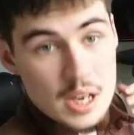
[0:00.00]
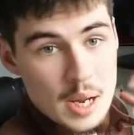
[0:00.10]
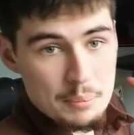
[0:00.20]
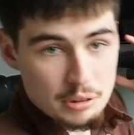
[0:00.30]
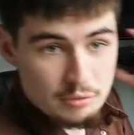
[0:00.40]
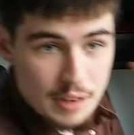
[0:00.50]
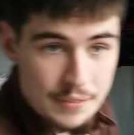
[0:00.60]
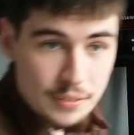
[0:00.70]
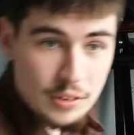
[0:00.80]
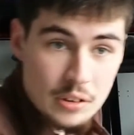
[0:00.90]
the
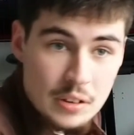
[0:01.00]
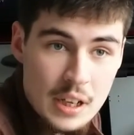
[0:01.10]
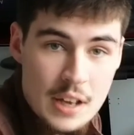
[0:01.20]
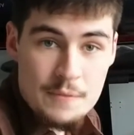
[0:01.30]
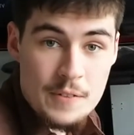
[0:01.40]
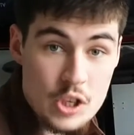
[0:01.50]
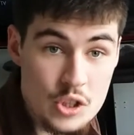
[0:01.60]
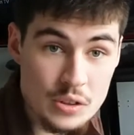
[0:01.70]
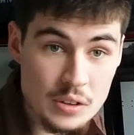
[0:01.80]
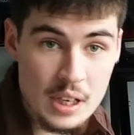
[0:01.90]
peripheral
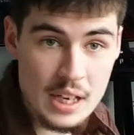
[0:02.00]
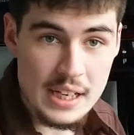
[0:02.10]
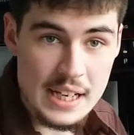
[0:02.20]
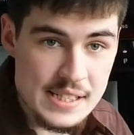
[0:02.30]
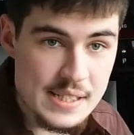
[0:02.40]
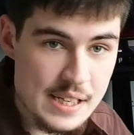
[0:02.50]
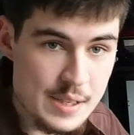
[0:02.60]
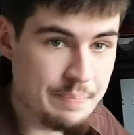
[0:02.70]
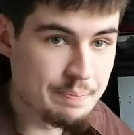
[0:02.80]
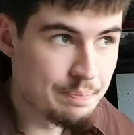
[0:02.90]
vision
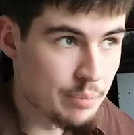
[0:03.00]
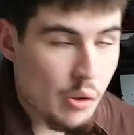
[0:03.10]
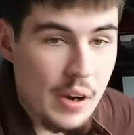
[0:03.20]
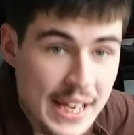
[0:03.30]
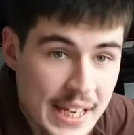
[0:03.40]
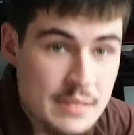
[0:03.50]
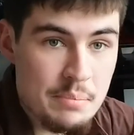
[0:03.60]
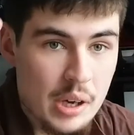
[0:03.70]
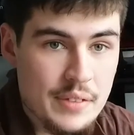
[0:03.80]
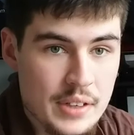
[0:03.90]
is brought in
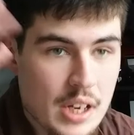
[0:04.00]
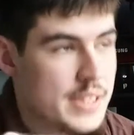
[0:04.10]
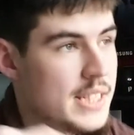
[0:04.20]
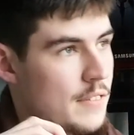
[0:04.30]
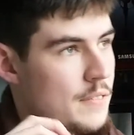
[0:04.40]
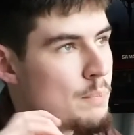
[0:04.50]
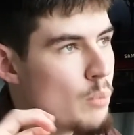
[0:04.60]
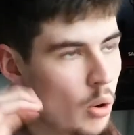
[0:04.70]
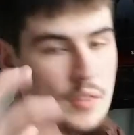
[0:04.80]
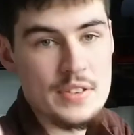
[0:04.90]
by the VR to give
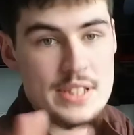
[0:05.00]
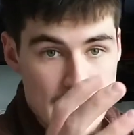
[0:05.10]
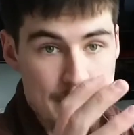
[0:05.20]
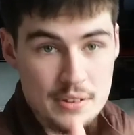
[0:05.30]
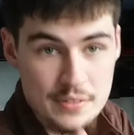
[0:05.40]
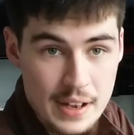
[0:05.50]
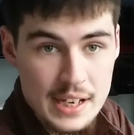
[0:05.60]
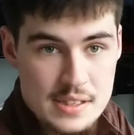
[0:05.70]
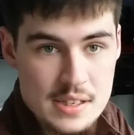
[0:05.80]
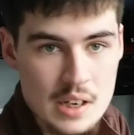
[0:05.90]
more of a depth
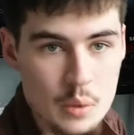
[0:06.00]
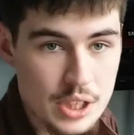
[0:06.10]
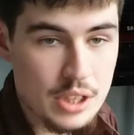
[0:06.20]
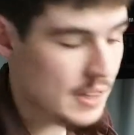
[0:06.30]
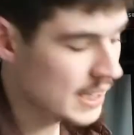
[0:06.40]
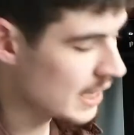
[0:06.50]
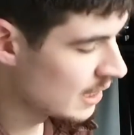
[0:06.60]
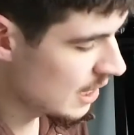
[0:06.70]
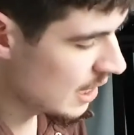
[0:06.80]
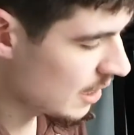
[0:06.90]
effect when you're in
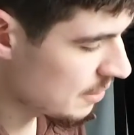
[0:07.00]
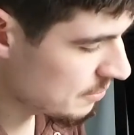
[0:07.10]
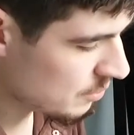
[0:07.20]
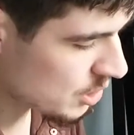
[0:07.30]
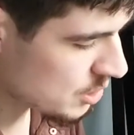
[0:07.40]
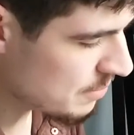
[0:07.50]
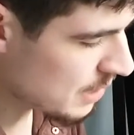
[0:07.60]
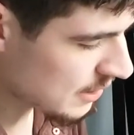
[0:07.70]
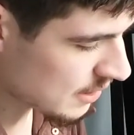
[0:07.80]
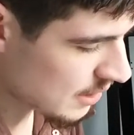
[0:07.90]
it, which
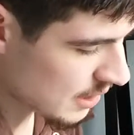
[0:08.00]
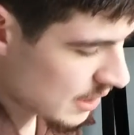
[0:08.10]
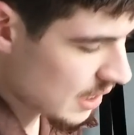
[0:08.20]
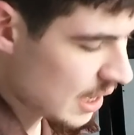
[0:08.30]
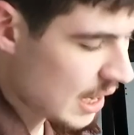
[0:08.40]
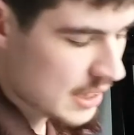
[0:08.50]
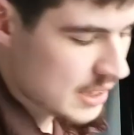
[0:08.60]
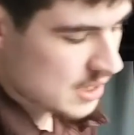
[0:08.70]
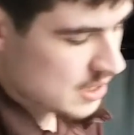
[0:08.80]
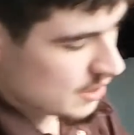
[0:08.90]
meant that
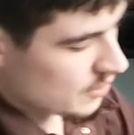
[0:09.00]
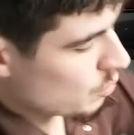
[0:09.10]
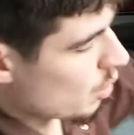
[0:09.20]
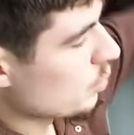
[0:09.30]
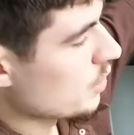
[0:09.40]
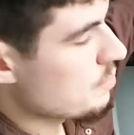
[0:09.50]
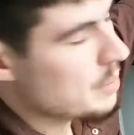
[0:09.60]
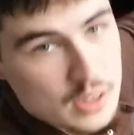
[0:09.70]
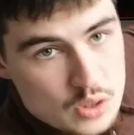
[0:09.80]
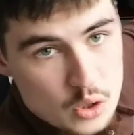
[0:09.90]
sort of what would have
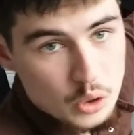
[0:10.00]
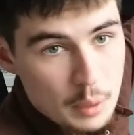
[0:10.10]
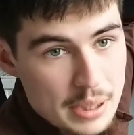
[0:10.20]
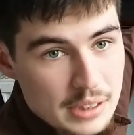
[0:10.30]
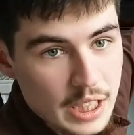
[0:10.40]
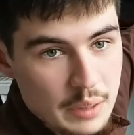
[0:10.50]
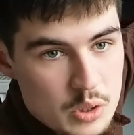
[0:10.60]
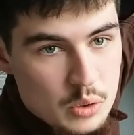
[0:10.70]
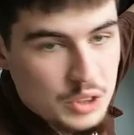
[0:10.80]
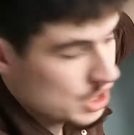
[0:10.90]
been the taller building
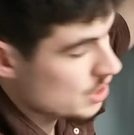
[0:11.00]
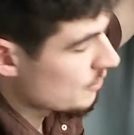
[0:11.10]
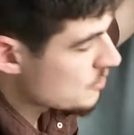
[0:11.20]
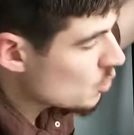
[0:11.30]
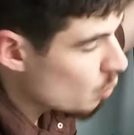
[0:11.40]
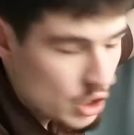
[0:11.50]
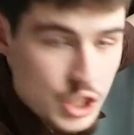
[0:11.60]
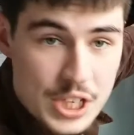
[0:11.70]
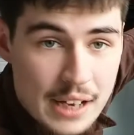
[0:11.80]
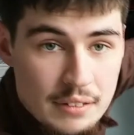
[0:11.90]
was just sort of
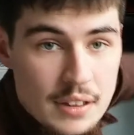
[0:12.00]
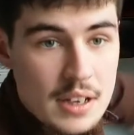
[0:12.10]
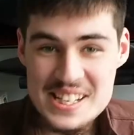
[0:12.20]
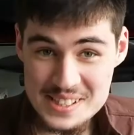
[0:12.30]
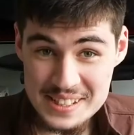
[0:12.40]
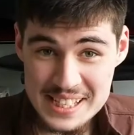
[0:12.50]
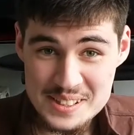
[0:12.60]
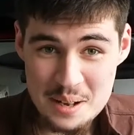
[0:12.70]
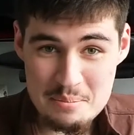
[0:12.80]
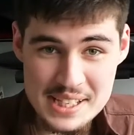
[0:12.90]
squashed down. So
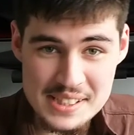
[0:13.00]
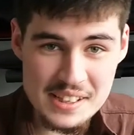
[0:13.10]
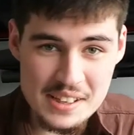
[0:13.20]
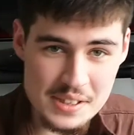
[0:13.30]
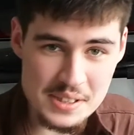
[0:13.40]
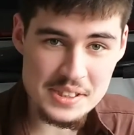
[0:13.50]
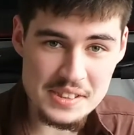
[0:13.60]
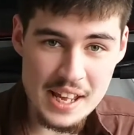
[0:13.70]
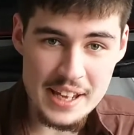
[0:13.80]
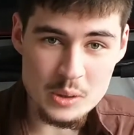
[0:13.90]
next up is The
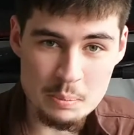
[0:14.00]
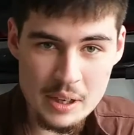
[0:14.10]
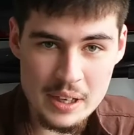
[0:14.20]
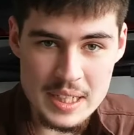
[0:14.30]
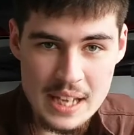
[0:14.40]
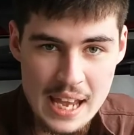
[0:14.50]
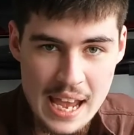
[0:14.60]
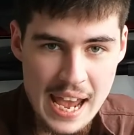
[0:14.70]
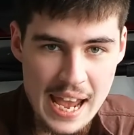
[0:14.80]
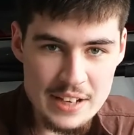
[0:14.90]
Snail by
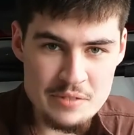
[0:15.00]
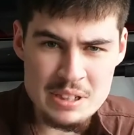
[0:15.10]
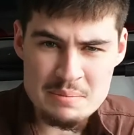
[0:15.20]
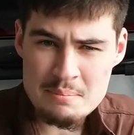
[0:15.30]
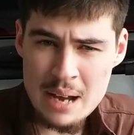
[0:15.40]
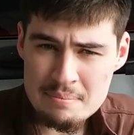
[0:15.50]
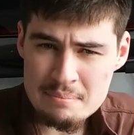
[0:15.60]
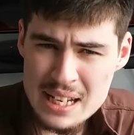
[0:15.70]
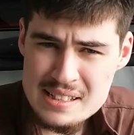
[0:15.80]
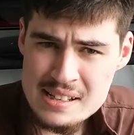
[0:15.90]
Henry
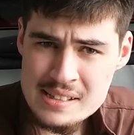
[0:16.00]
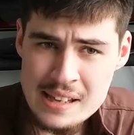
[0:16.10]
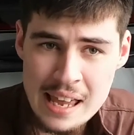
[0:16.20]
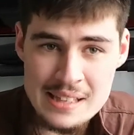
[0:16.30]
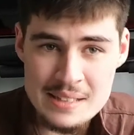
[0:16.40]
Mattis.